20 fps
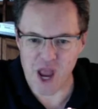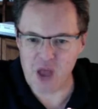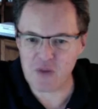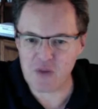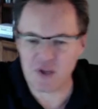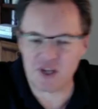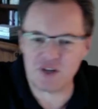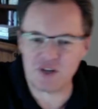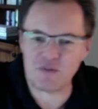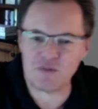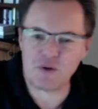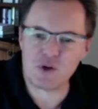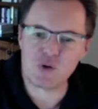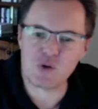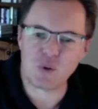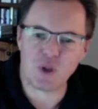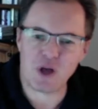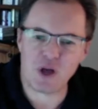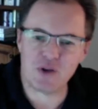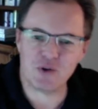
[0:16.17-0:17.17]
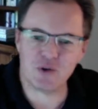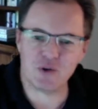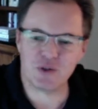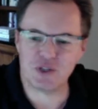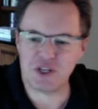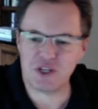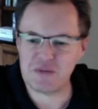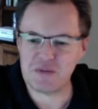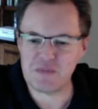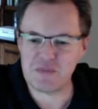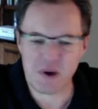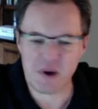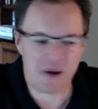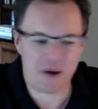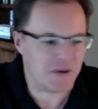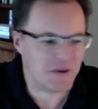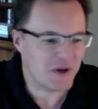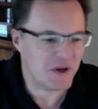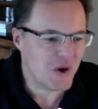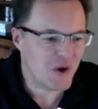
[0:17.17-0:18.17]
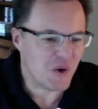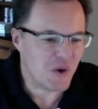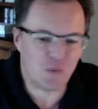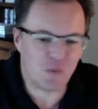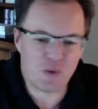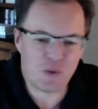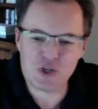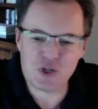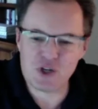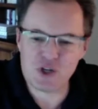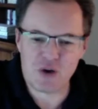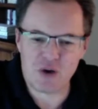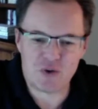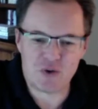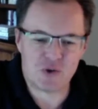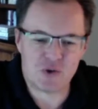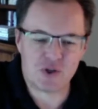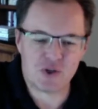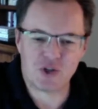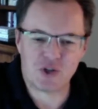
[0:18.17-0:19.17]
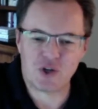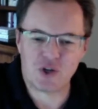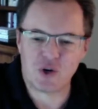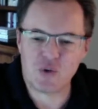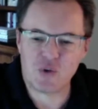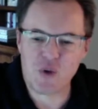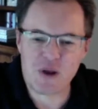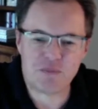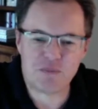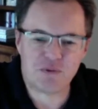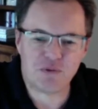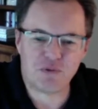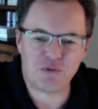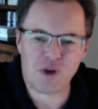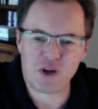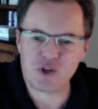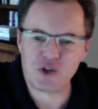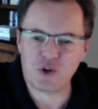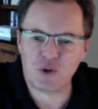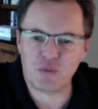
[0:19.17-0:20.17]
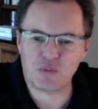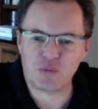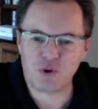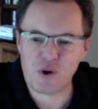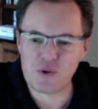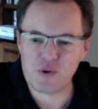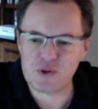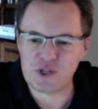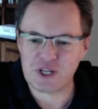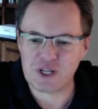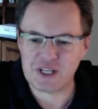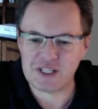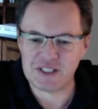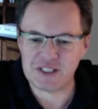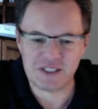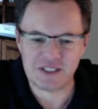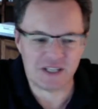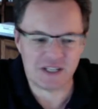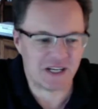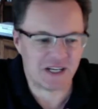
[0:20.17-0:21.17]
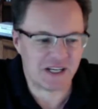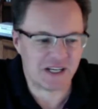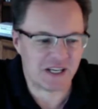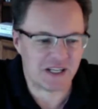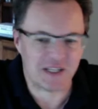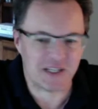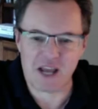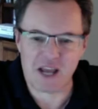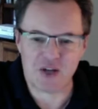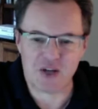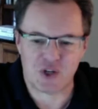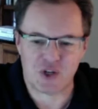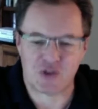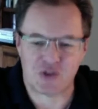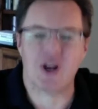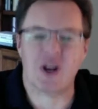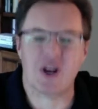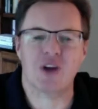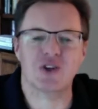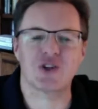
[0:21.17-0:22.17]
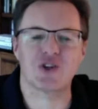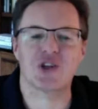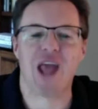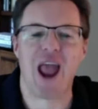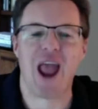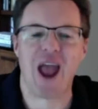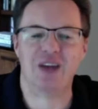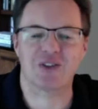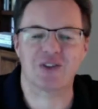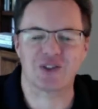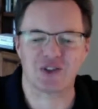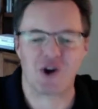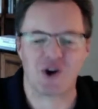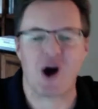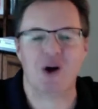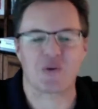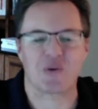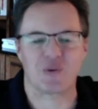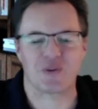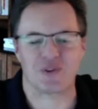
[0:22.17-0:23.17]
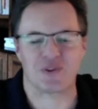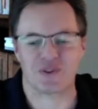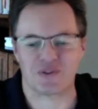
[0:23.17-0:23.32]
And the individual on your team uh, who reached out used such a great professional approach in uh, engaging that I just had to talk with you.